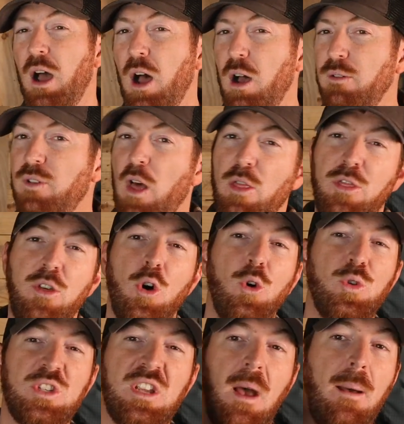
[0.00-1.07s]
of
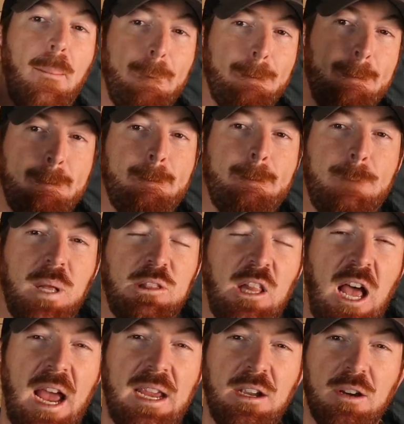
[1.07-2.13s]
those
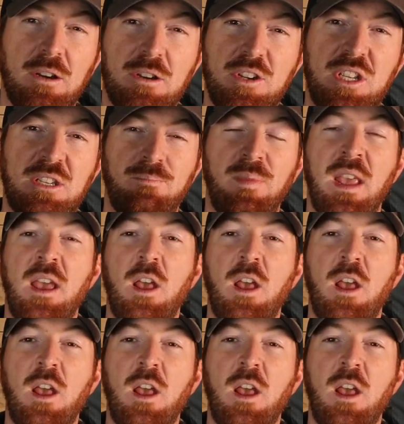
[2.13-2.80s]
pliers.